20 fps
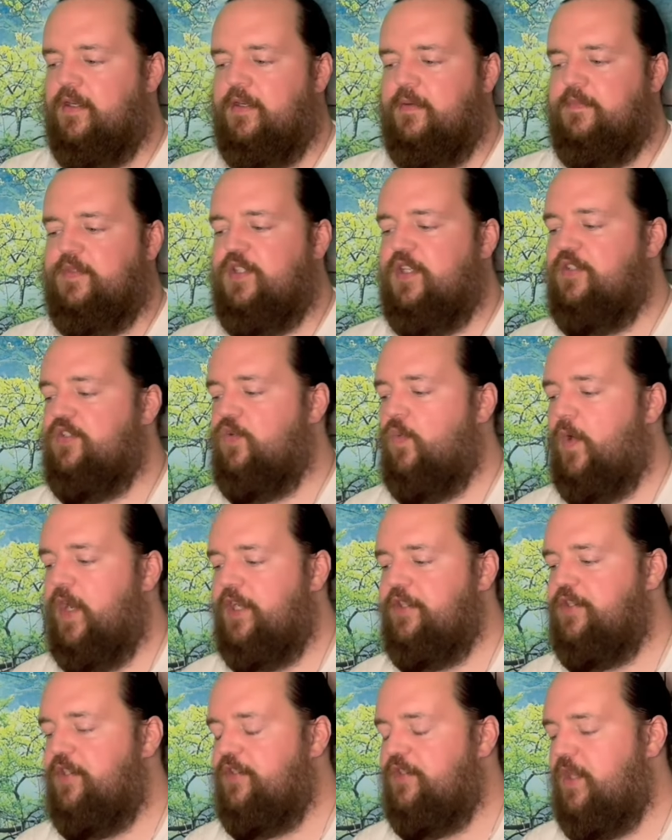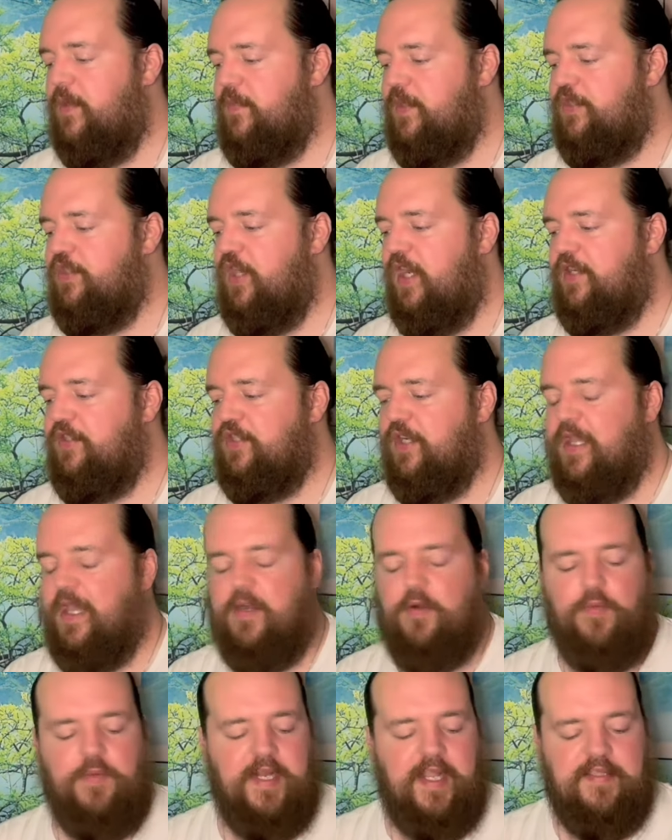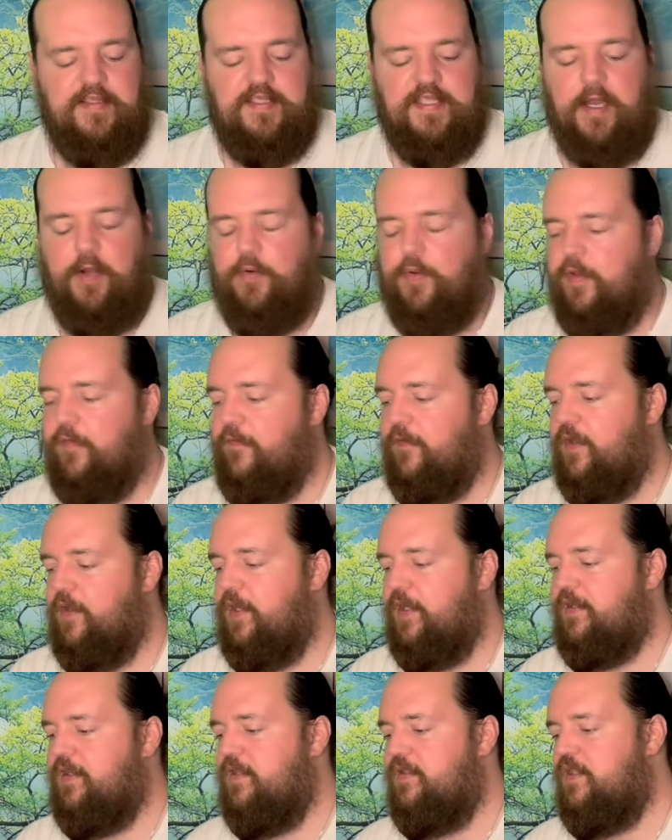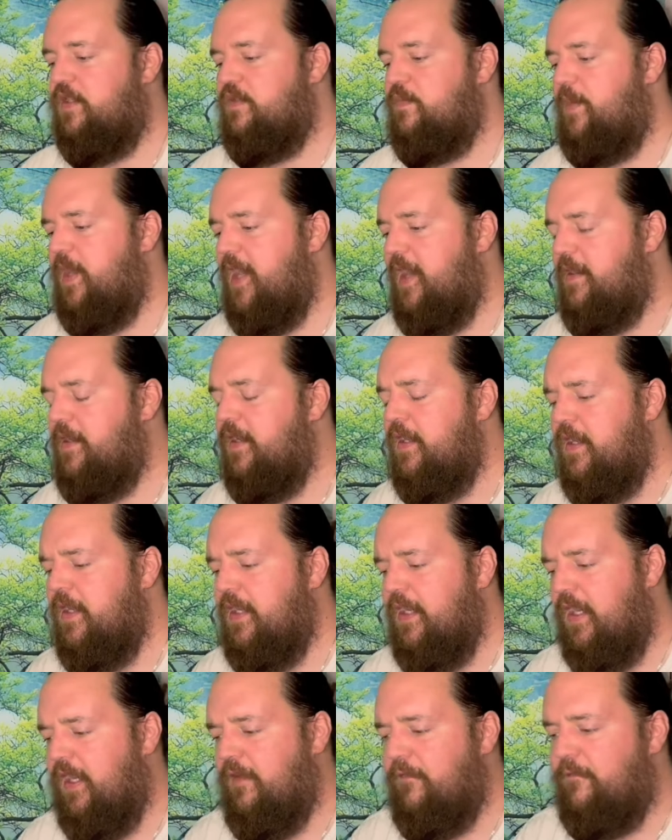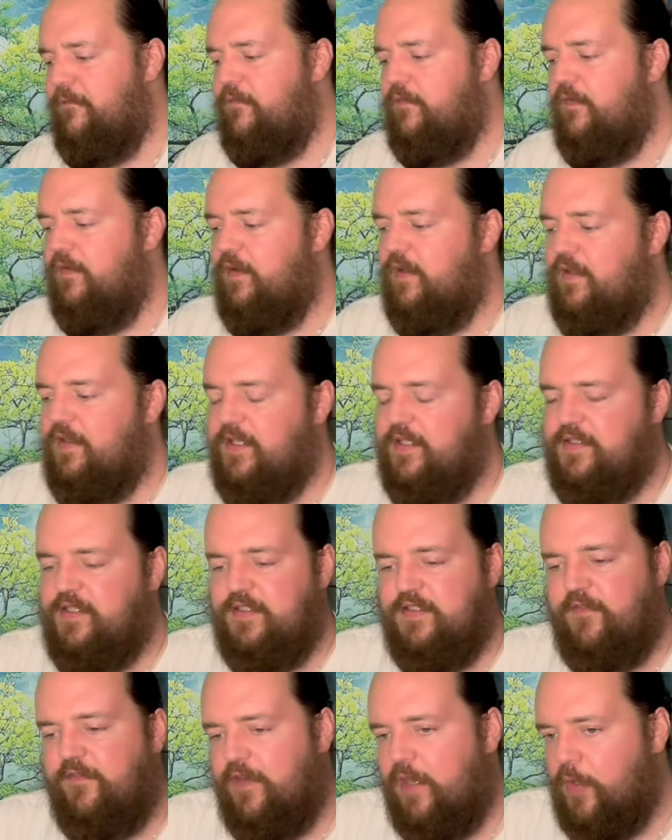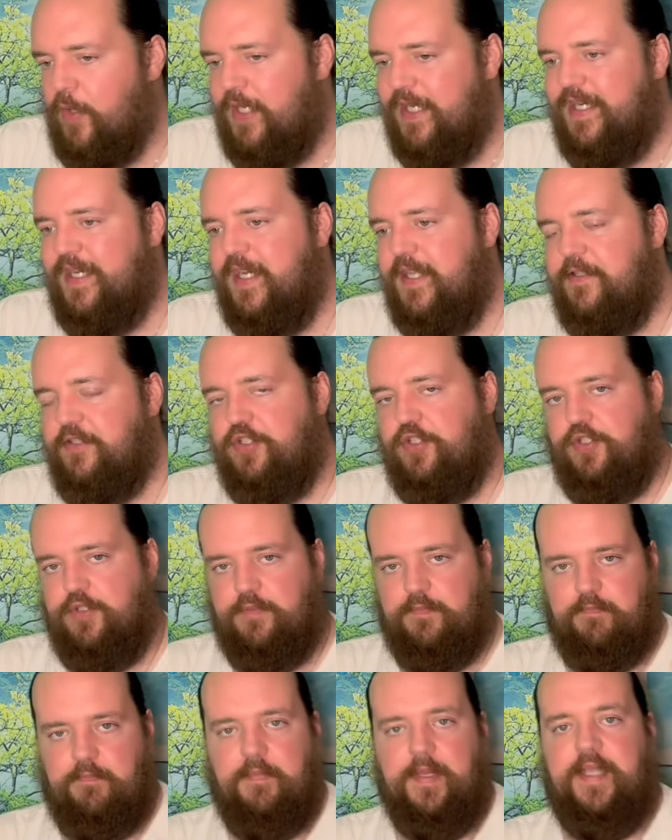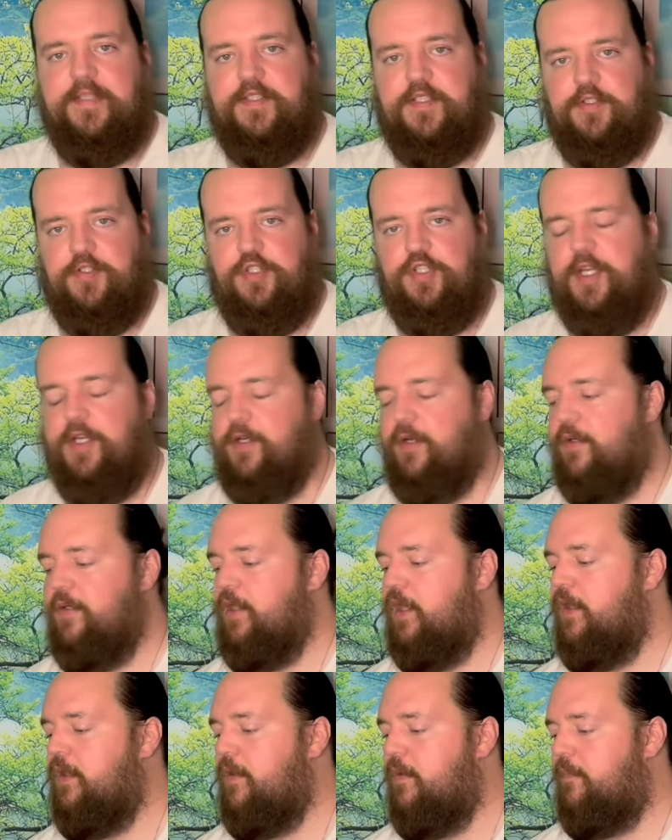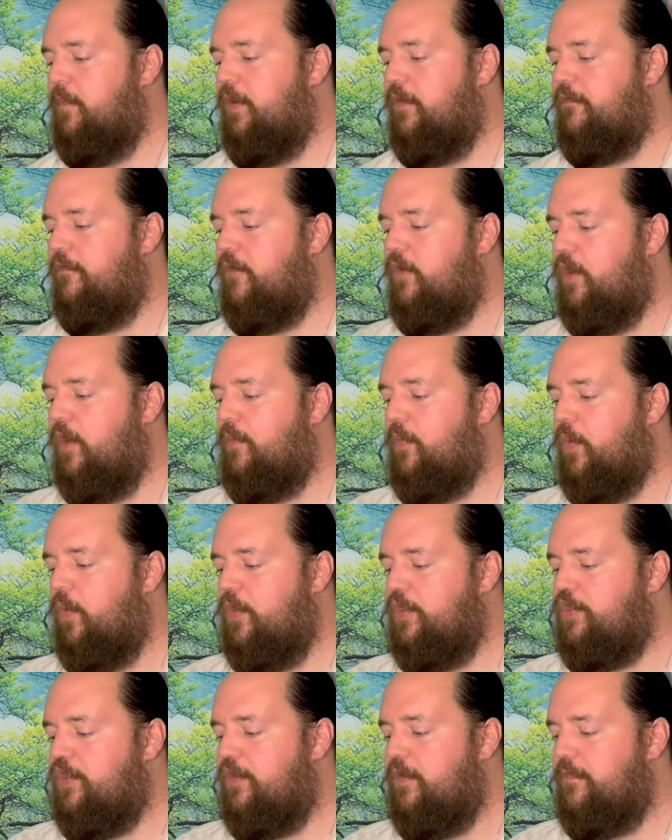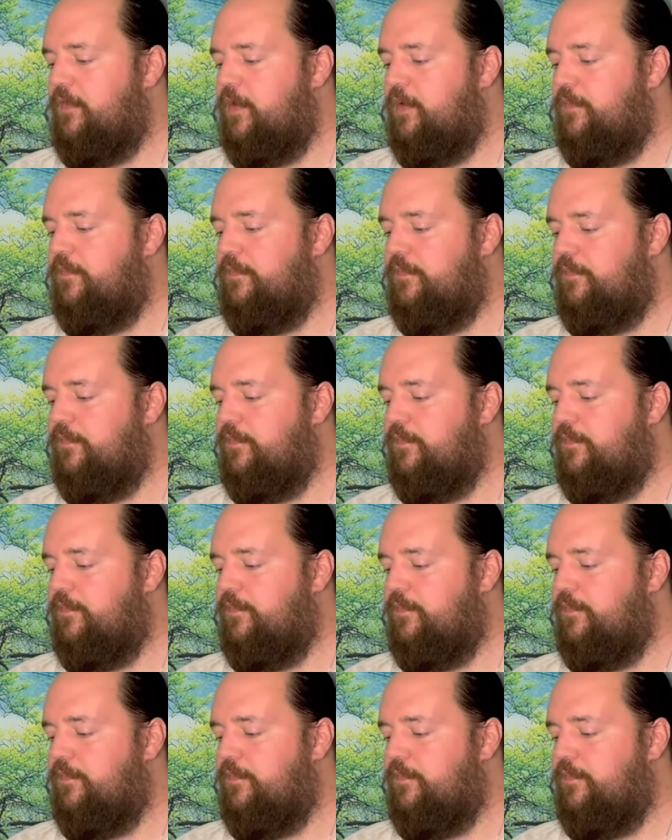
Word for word: Situations could be changing. I don't necessarily feel like this is bad. If this is a very niche message here, but for a portion of you,